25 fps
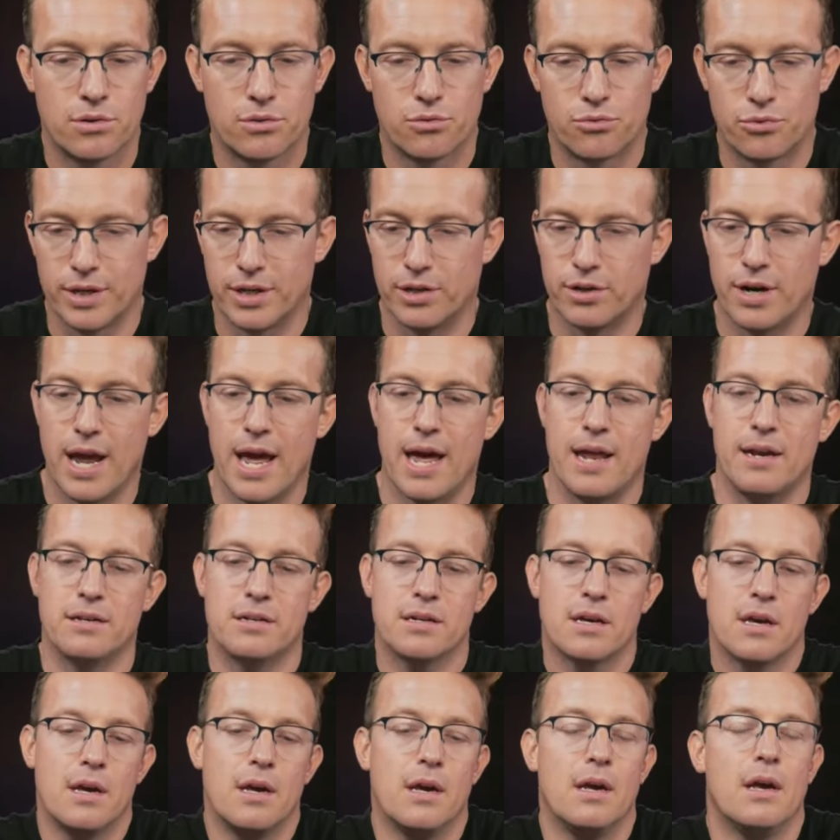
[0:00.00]
rear
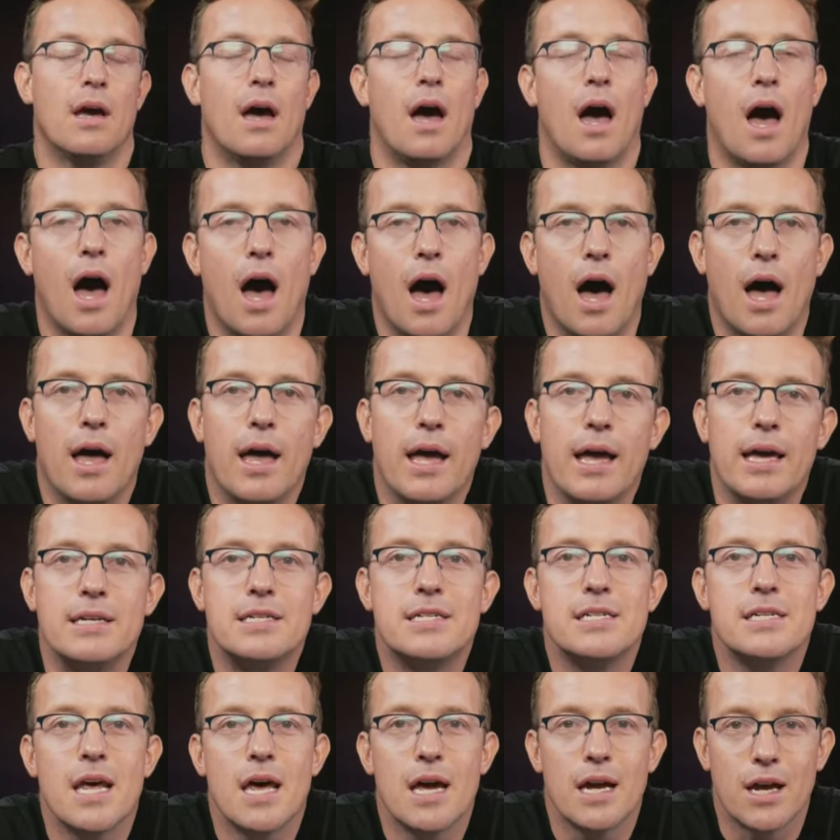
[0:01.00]
end,
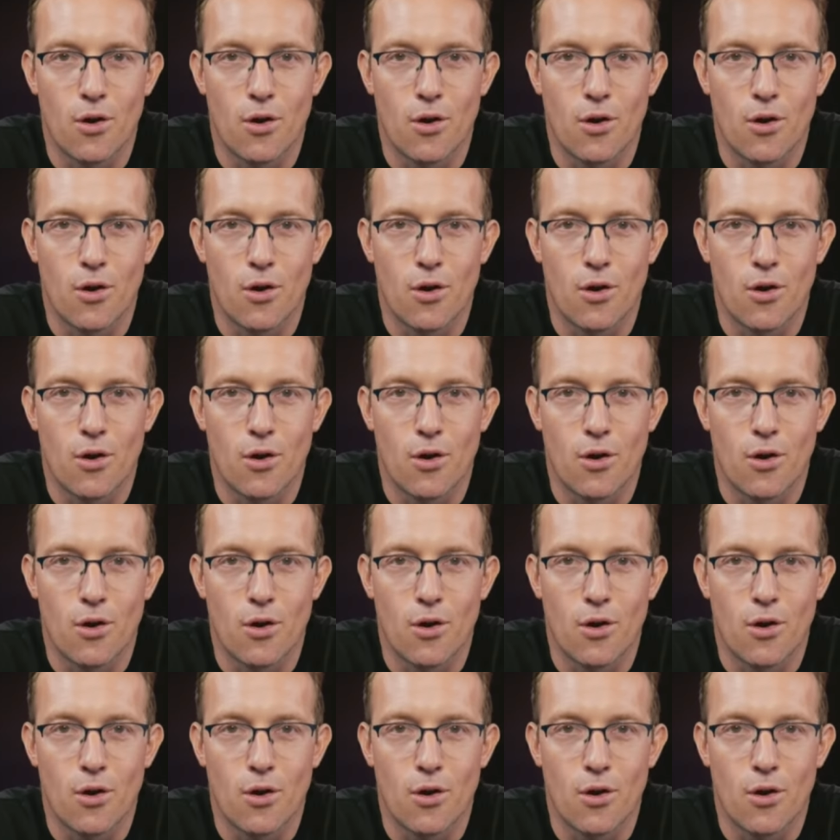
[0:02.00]
is